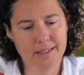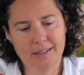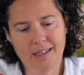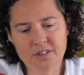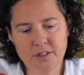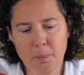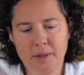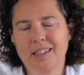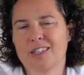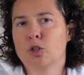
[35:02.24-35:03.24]
is
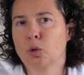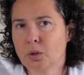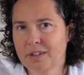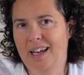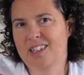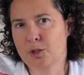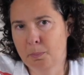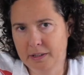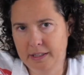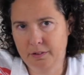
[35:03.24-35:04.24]
something that's called
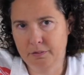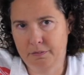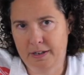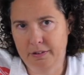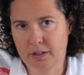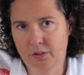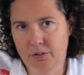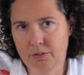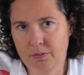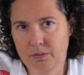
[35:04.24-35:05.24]
explained variance.